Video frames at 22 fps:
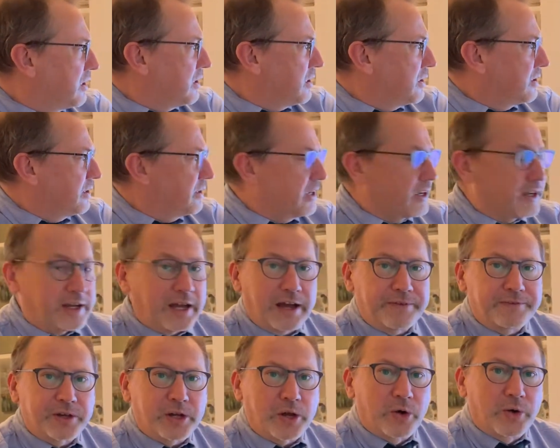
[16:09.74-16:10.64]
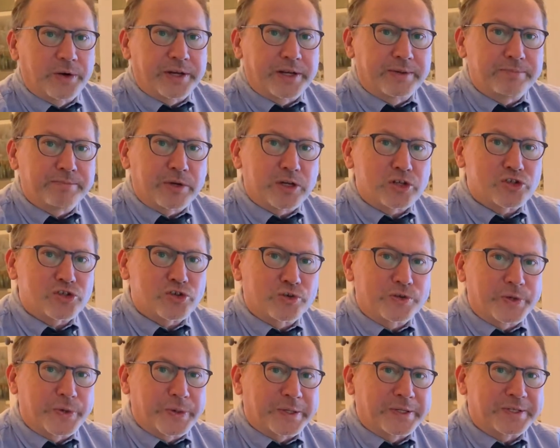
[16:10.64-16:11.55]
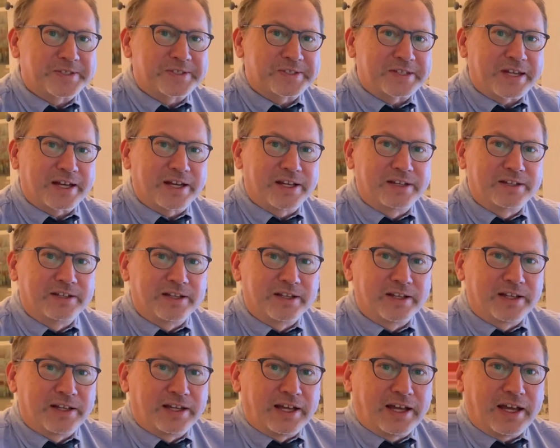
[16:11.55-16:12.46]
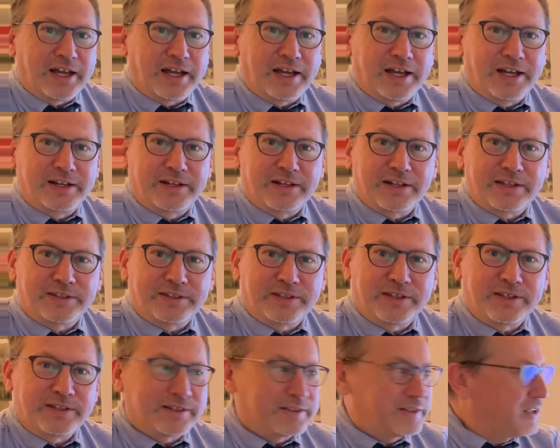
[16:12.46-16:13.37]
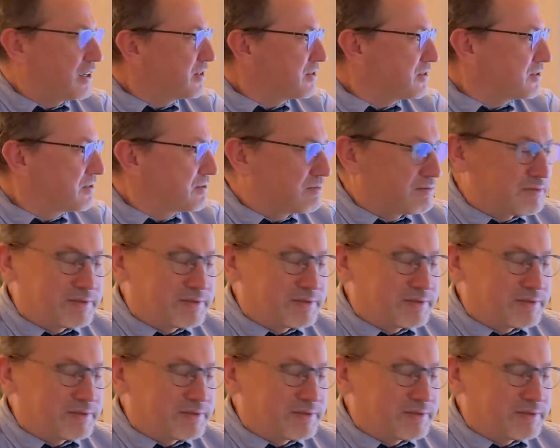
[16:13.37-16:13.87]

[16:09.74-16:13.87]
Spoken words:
Yeah, have a go at it, make sure you understand, and I think that's